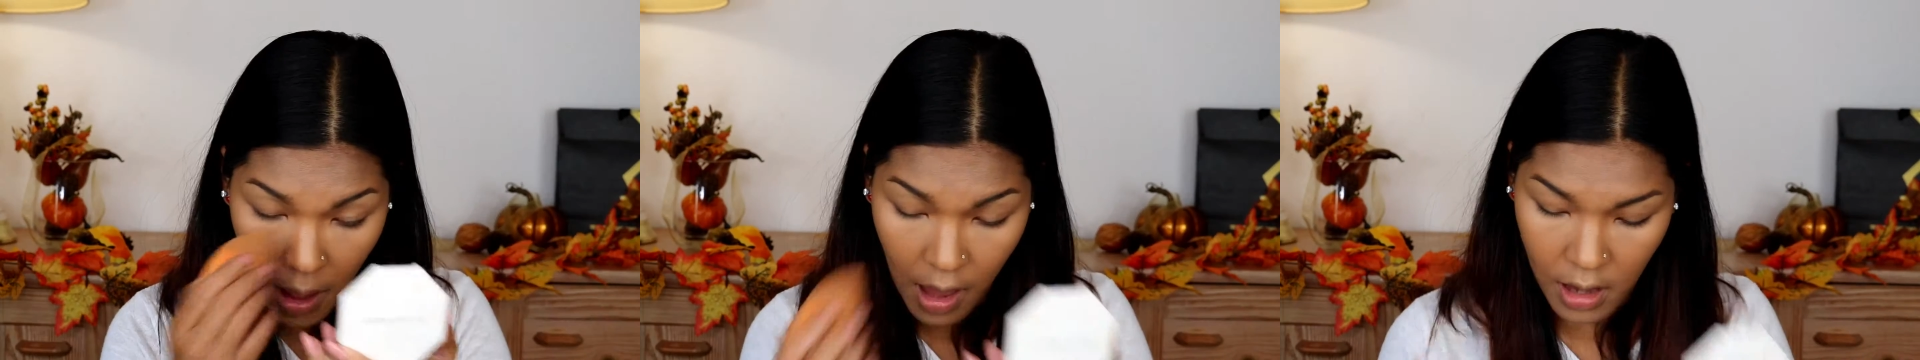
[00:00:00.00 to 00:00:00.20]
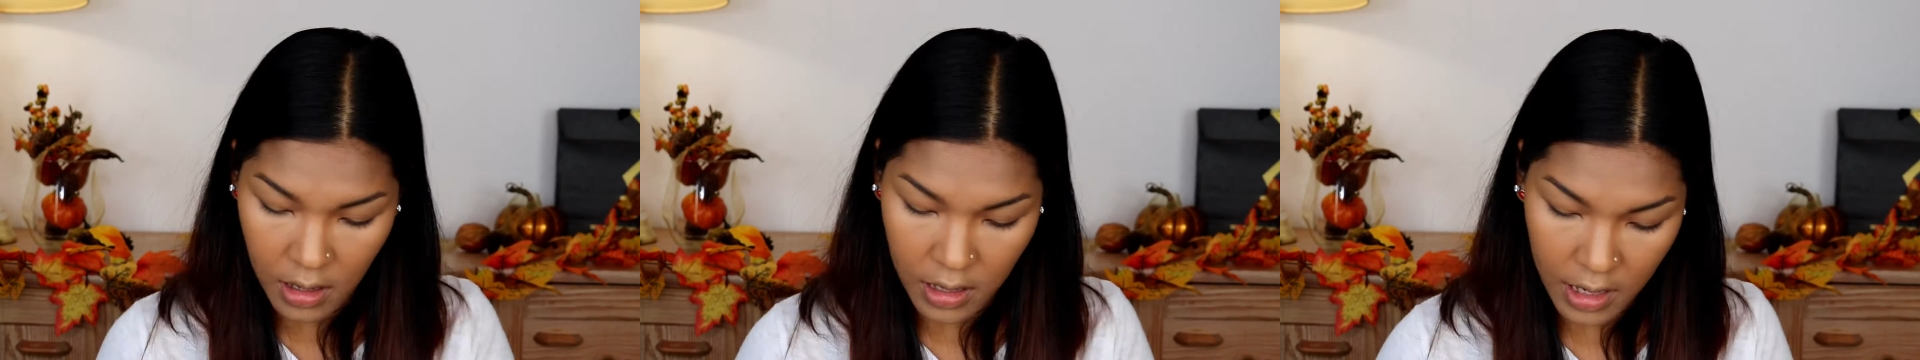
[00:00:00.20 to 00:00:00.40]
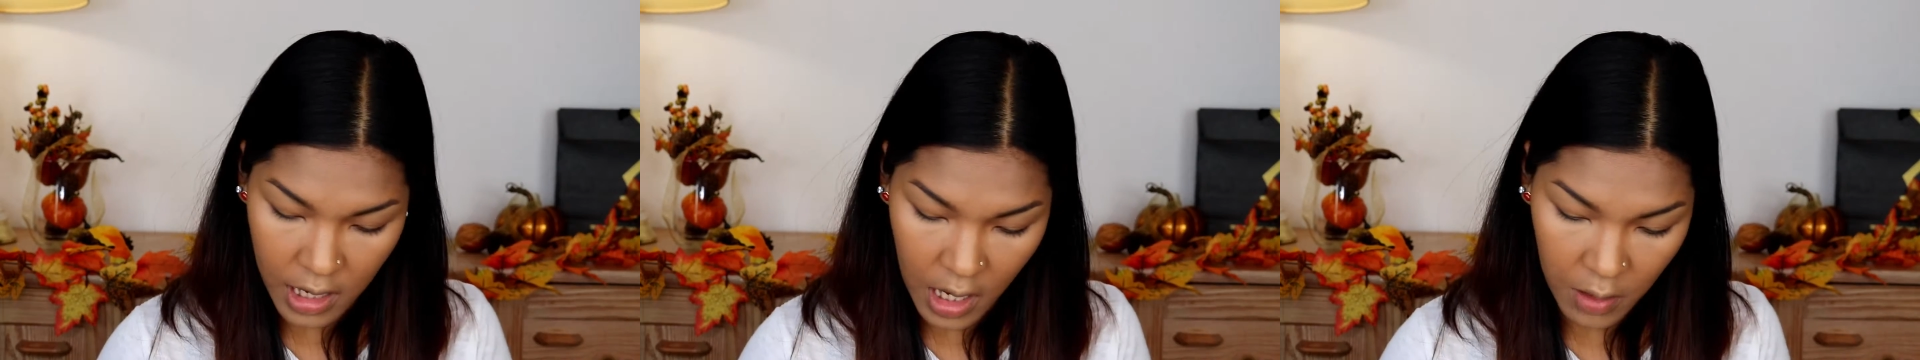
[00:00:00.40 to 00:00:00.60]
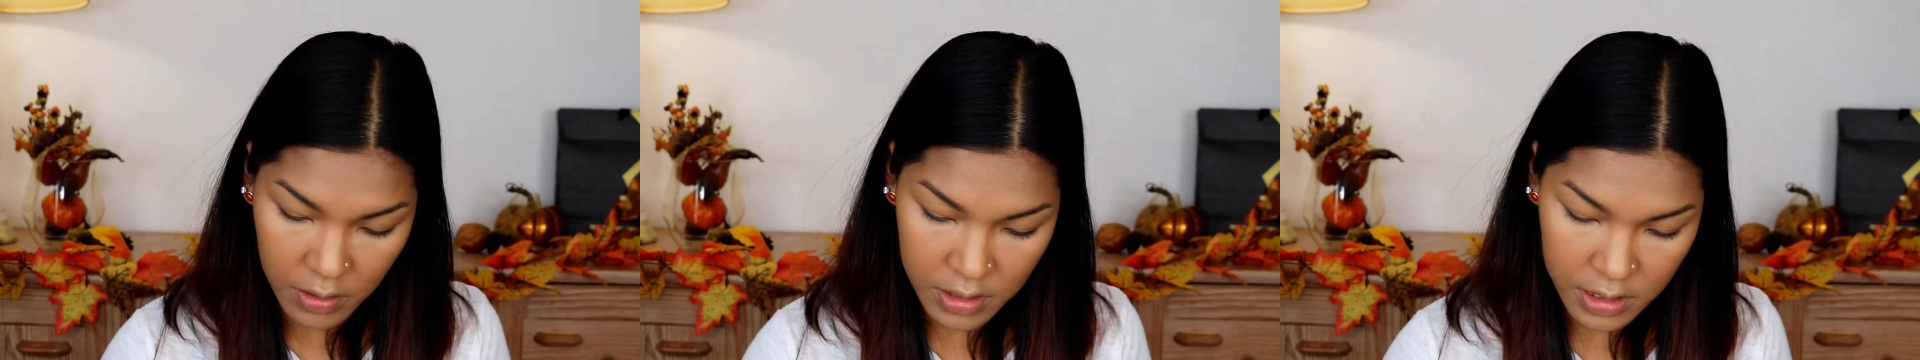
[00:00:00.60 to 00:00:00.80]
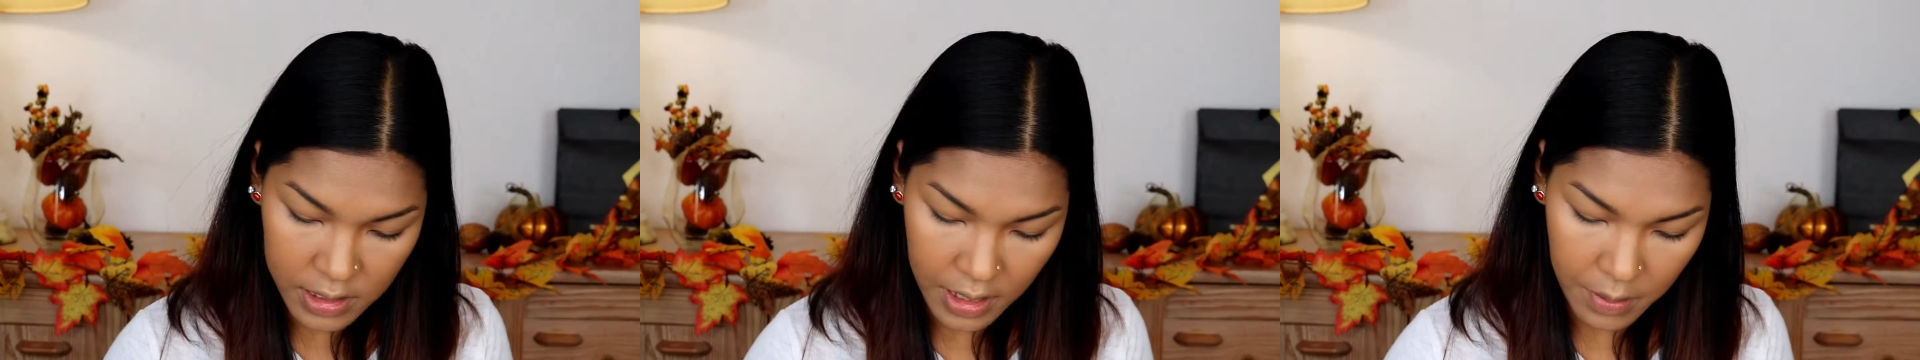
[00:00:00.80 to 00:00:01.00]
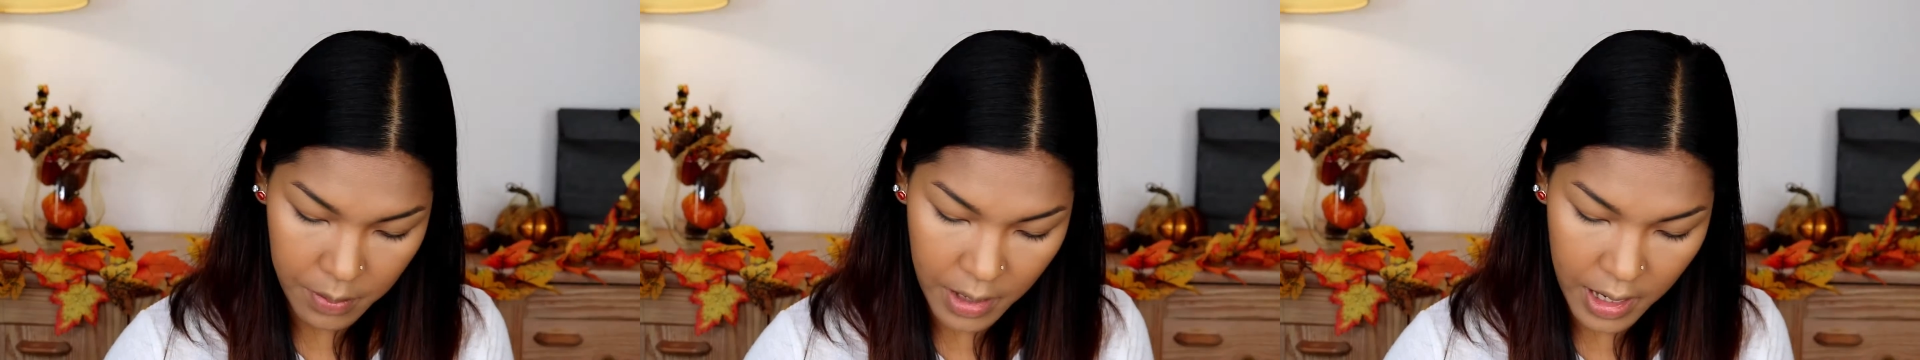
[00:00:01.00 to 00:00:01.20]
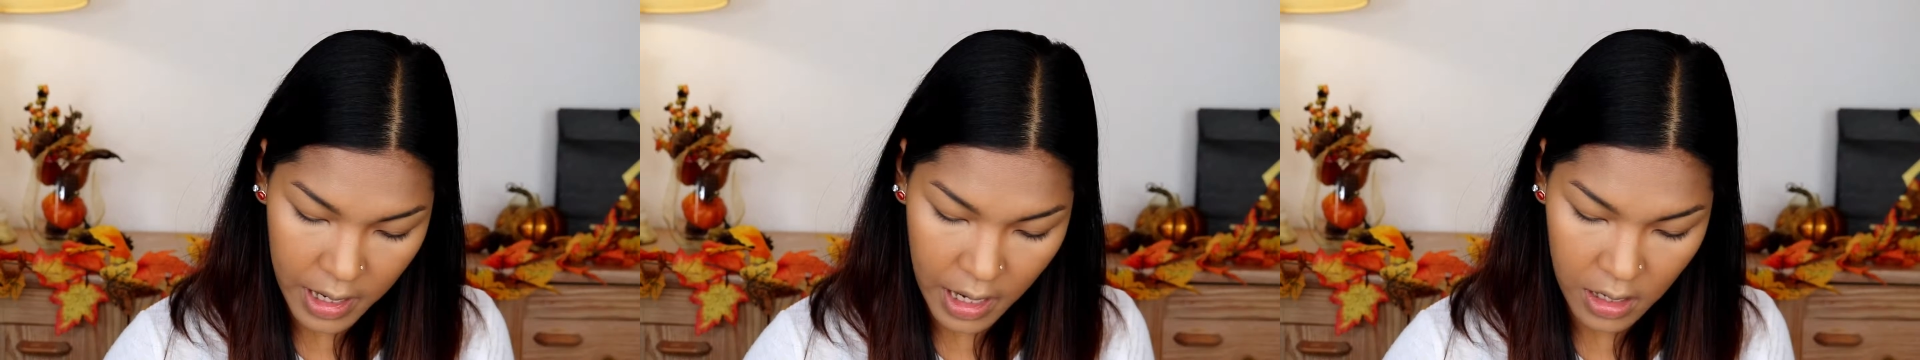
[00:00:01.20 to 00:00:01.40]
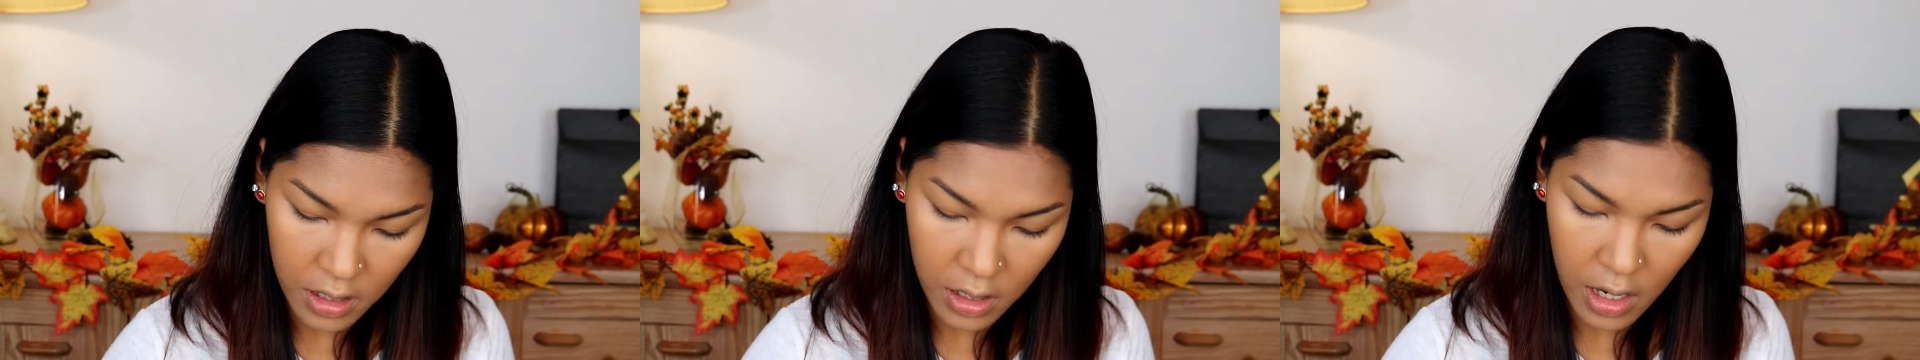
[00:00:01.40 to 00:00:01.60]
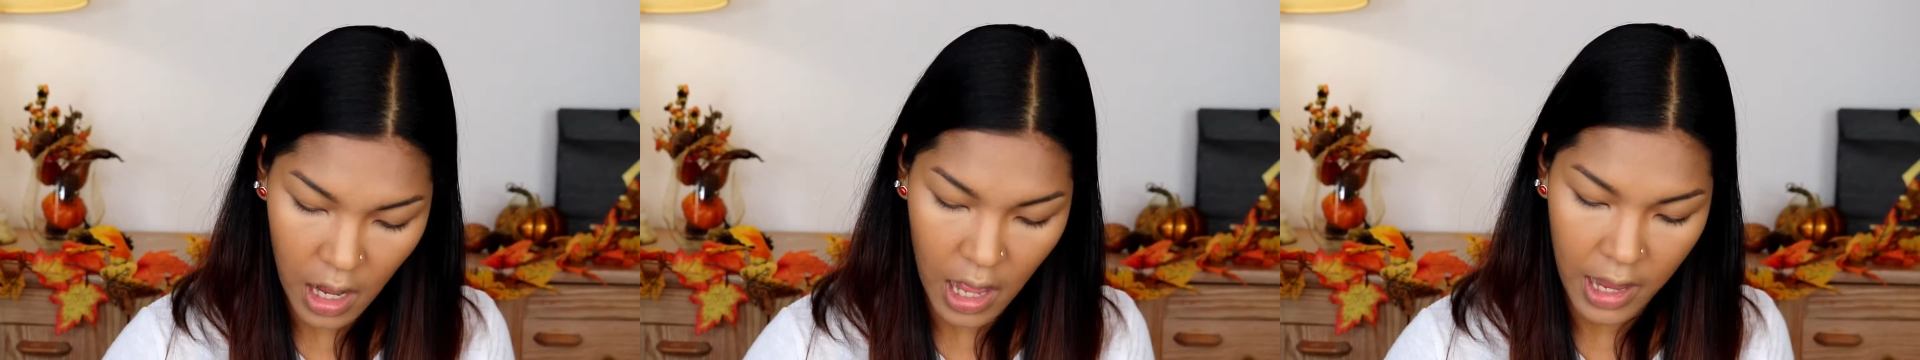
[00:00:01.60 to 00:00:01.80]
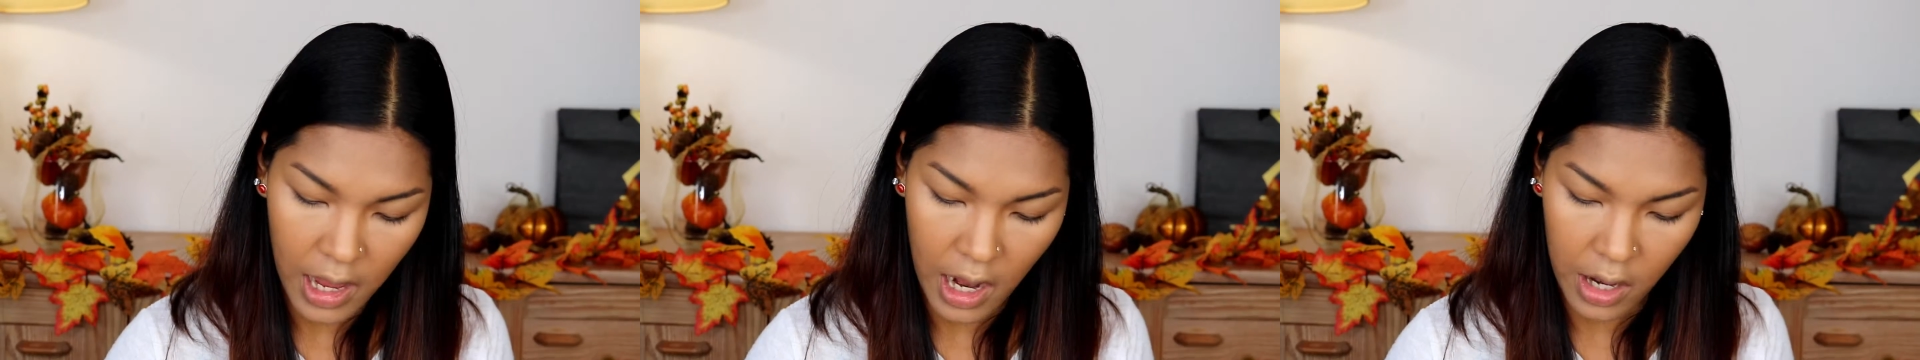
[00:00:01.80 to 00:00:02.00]
And then I will set my under
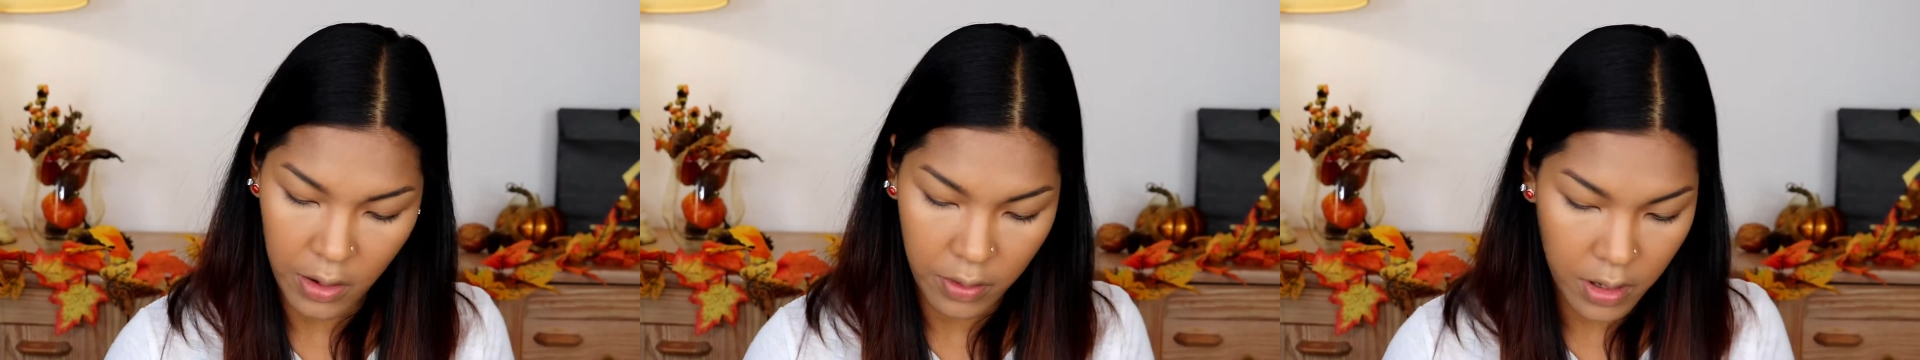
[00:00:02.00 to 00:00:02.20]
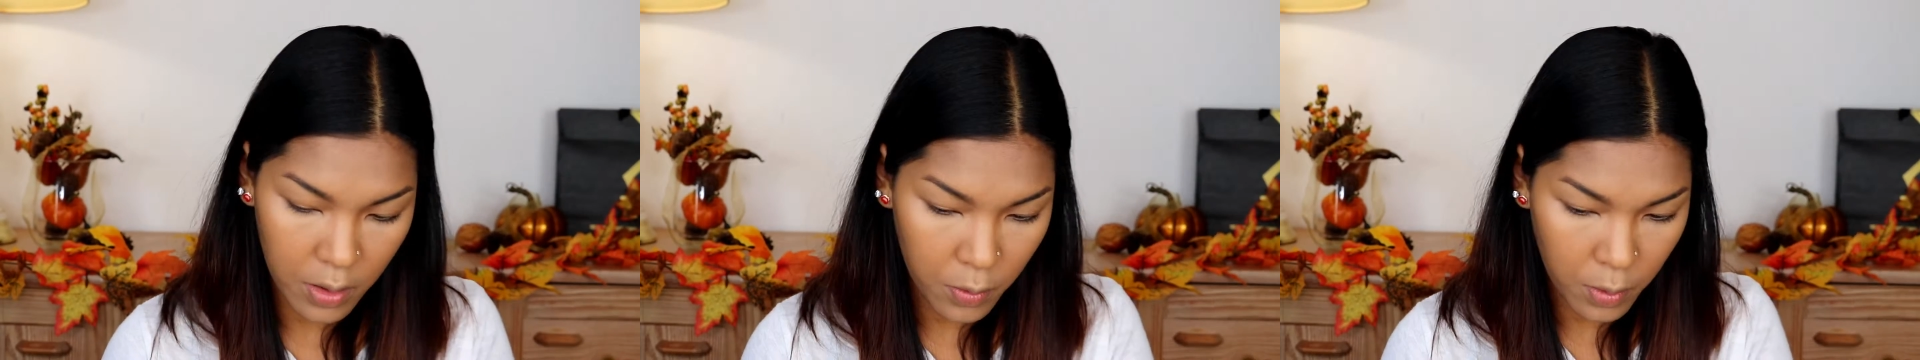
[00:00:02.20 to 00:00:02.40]
eye area